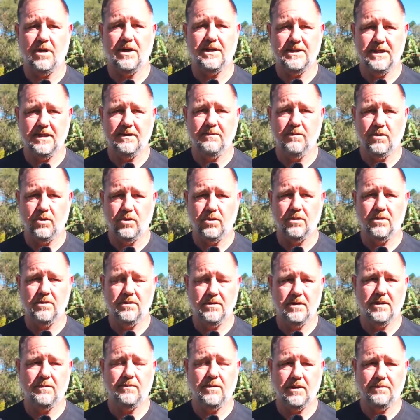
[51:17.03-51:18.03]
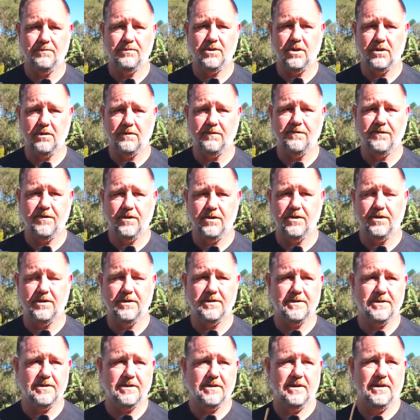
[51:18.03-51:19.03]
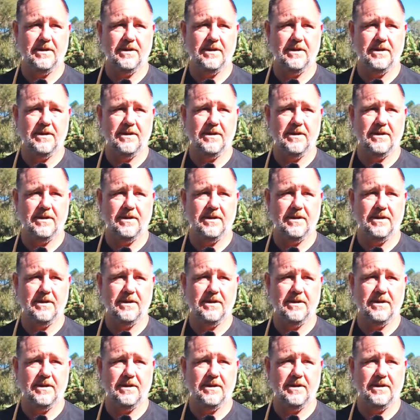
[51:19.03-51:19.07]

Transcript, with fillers: I've got to get writing more on my blog